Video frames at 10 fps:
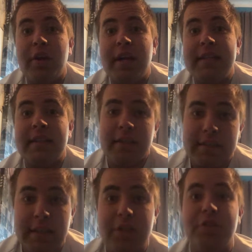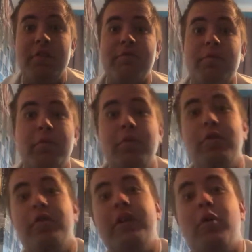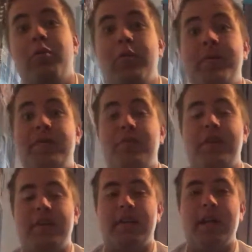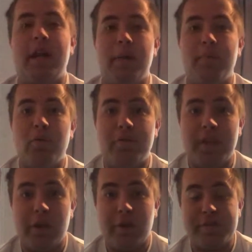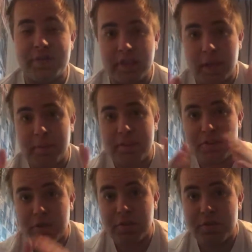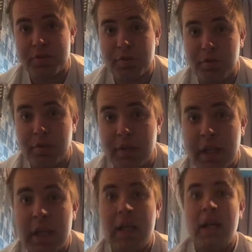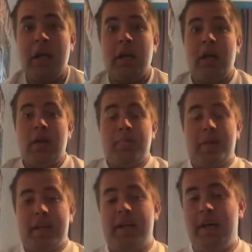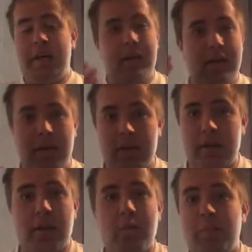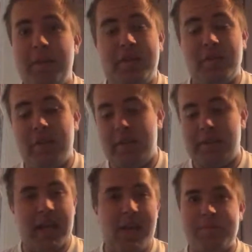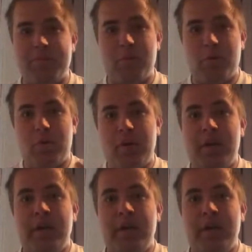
guys. Stay tuned for more, and I will be doing more videos coming to you soon. But I will be doing heaps more.